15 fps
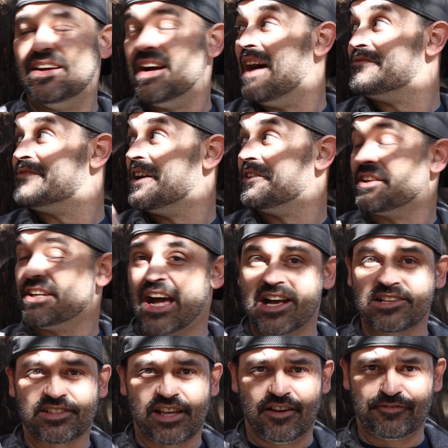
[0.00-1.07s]
I found a
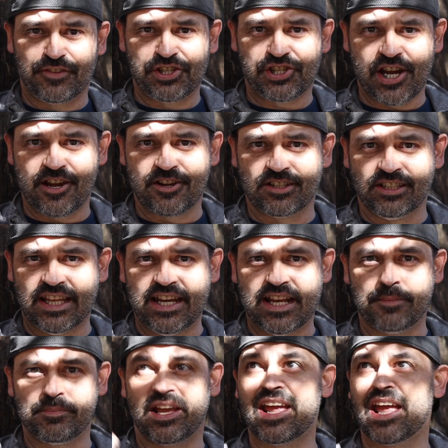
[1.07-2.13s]
nice comfy chair to lean
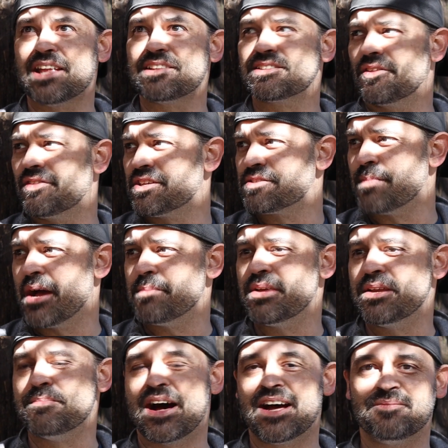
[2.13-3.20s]
up against, so this might
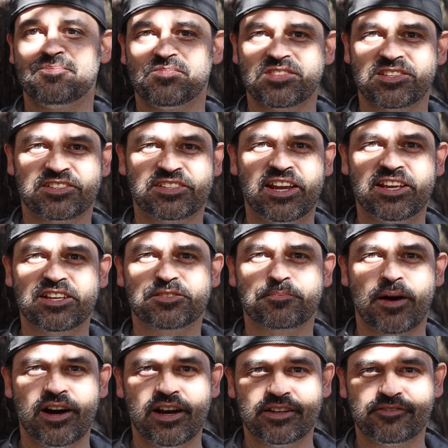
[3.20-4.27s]
be my sitting
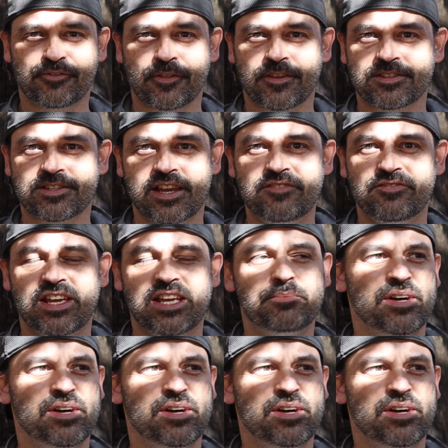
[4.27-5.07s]
spot for this evening.